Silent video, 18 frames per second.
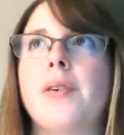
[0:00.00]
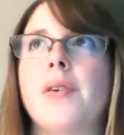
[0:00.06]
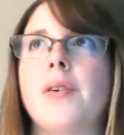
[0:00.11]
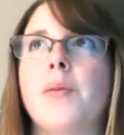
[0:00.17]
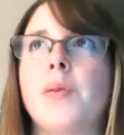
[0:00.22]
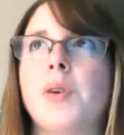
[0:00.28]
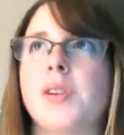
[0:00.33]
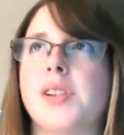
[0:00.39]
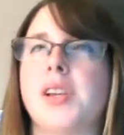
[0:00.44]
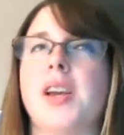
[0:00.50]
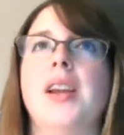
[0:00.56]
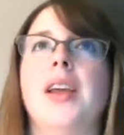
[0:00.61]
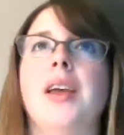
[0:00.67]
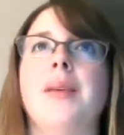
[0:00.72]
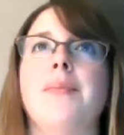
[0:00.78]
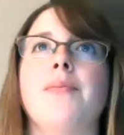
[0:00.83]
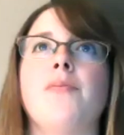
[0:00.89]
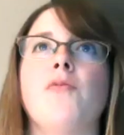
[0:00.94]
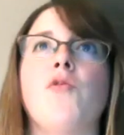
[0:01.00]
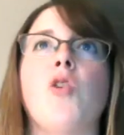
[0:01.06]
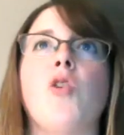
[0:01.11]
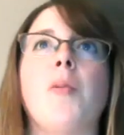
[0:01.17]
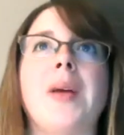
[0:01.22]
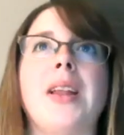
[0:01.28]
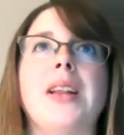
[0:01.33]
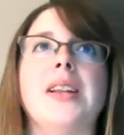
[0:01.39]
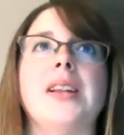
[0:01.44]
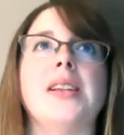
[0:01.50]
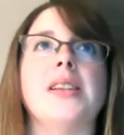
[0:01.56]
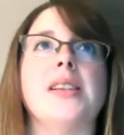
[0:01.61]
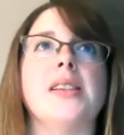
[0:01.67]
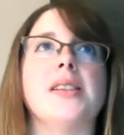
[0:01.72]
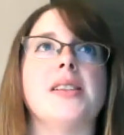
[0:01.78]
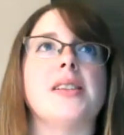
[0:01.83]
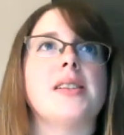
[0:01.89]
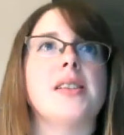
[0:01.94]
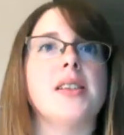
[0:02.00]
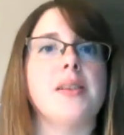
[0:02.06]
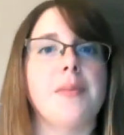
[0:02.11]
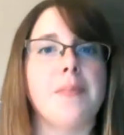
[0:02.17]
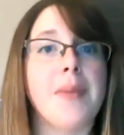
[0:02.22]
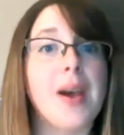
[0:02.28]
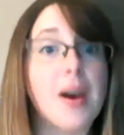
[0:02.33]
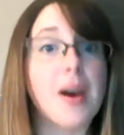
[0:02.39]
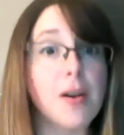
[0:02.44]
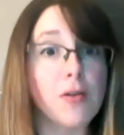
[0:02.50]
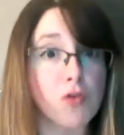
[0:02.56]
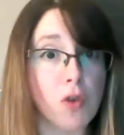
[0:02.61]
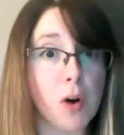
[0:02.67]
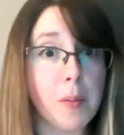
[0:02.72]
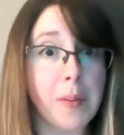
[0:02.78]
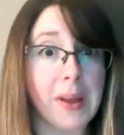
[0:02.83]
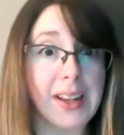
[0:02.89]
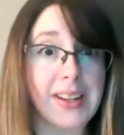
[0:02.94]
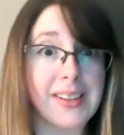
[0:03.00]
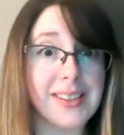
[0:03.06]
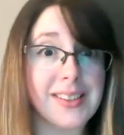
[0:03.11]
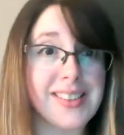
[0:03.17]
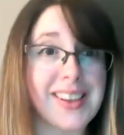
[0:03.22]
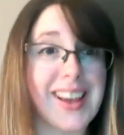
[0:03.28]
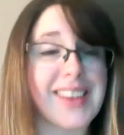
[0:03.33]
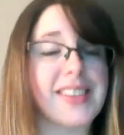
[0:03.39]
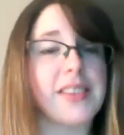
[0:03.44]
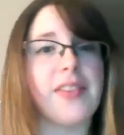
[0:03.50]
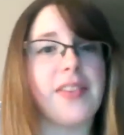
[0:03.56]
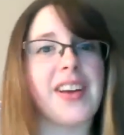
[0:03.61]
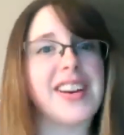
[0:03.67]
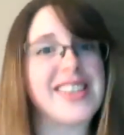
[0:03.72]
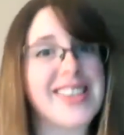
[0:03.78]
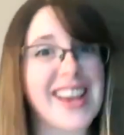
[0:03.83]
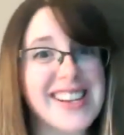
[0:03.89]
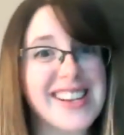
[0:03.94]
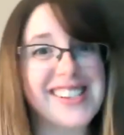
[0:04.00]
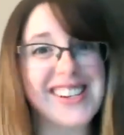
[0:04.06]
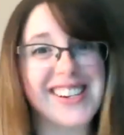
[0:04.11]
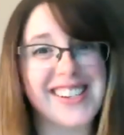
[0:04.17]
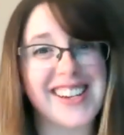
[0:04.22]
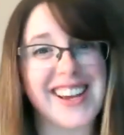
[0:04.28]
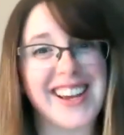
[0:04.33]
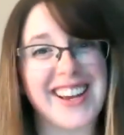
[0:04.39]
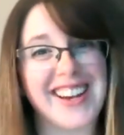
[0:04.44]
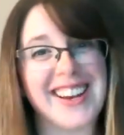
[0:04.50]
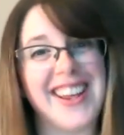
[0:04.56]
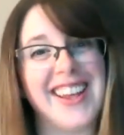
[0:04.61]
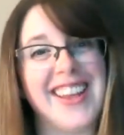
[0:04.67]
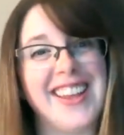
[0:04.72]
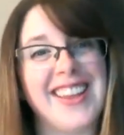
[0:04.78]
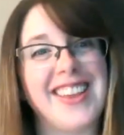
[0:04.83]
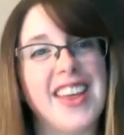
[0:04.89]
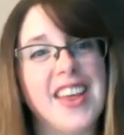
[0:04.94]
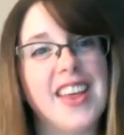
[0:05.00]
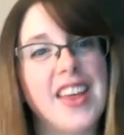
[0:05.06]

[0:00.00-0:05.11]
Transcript: What's her name? Mel Robbins has a fantastic technique